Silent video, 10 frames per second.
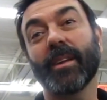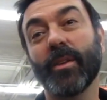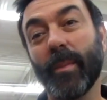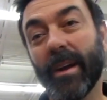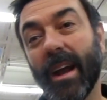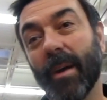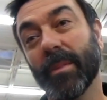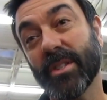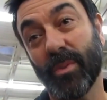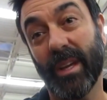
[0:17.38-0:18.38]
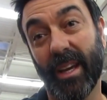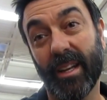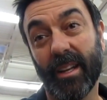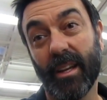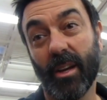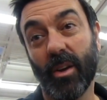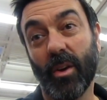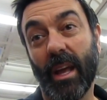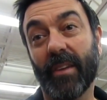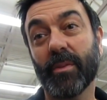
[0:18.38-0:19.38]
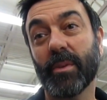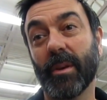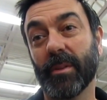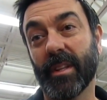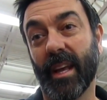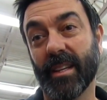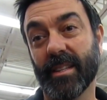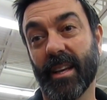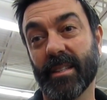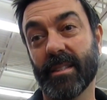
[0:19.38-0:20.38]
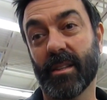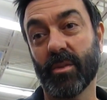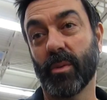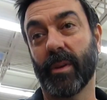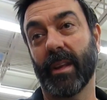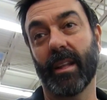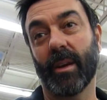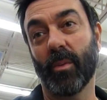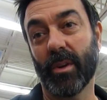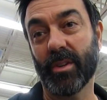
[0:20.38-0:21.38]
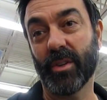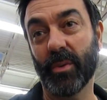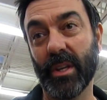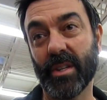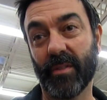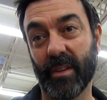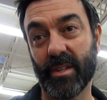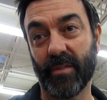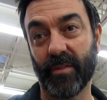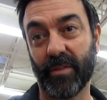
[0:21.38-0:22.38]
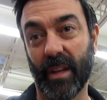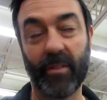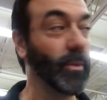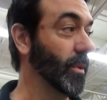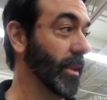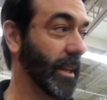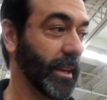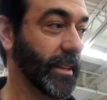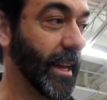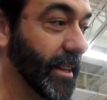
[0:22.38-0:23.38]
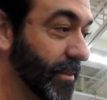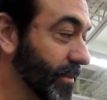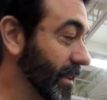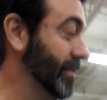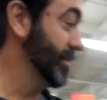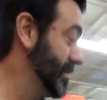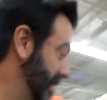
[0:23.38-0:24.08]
No matter how much we get, after we're done with the taste test, because what are we gonna get, like one or two each of each different flavor? What are they, like 10 different flavors?